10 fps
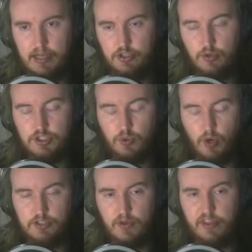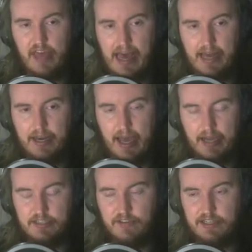do what you want with, and it
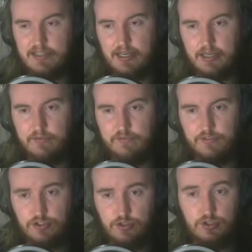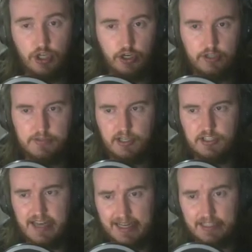activates Lickem for 2 turns,
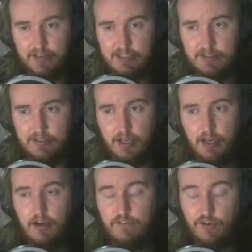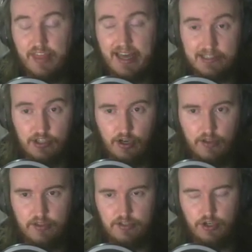because it activates it for that
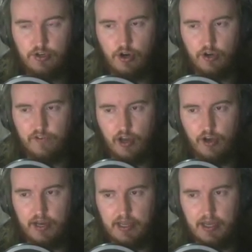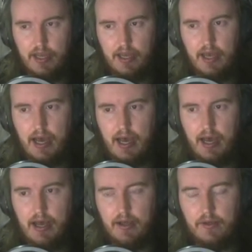turn, the turn you're overloading,
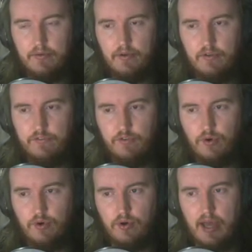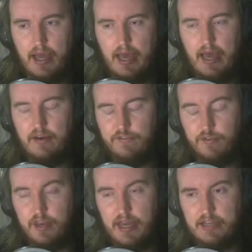for
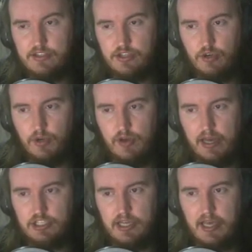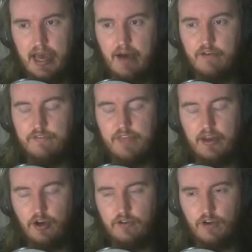the next turn when you actually have
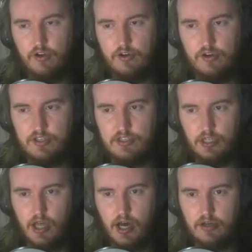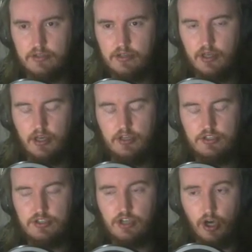that overloaded crystal locked.
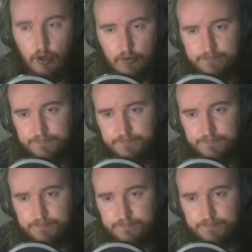So